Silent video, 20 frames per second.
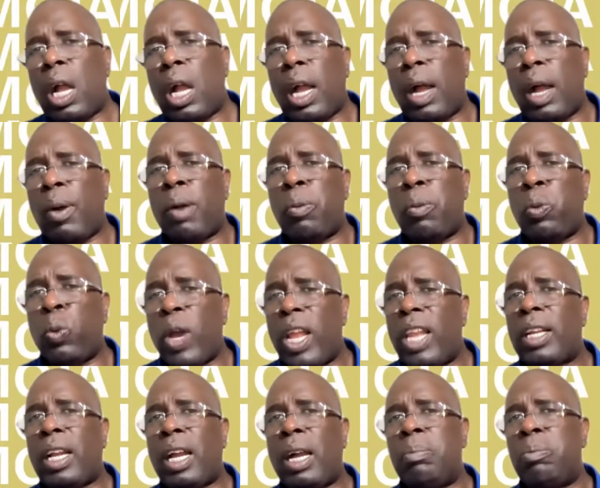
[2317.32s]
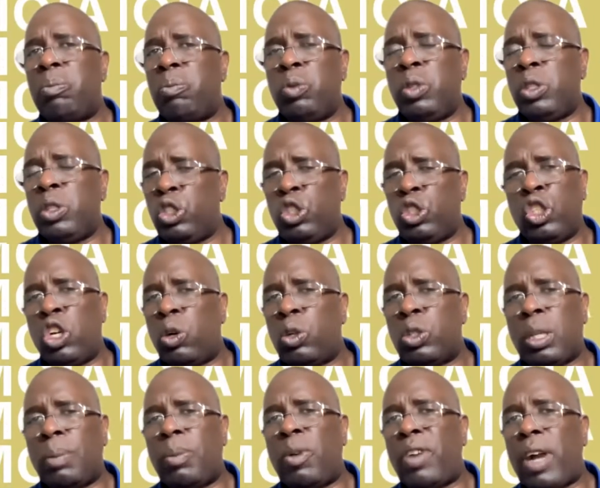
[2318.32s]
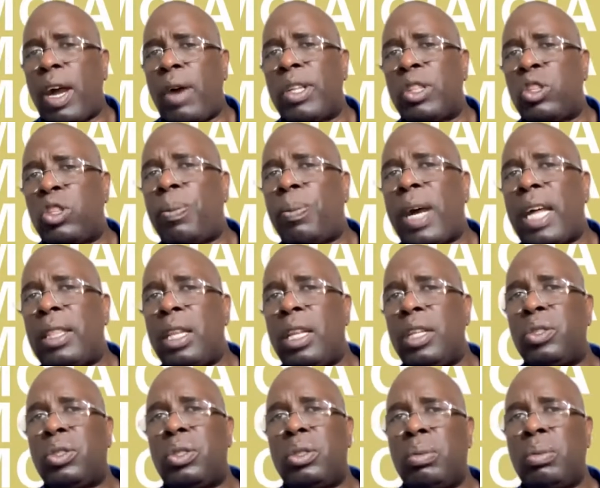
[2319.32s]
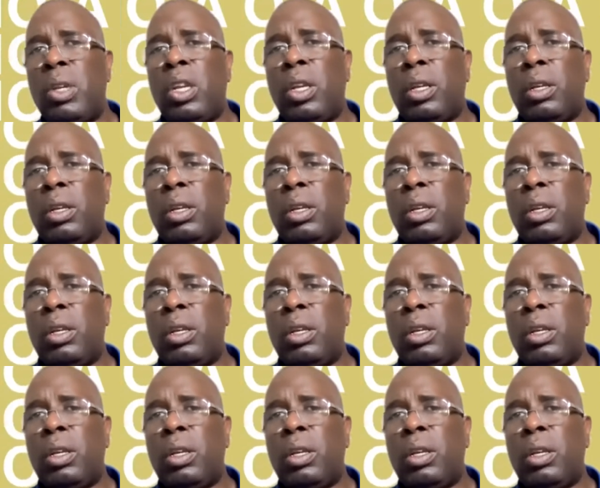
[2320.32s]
our welcome, some of our top athletes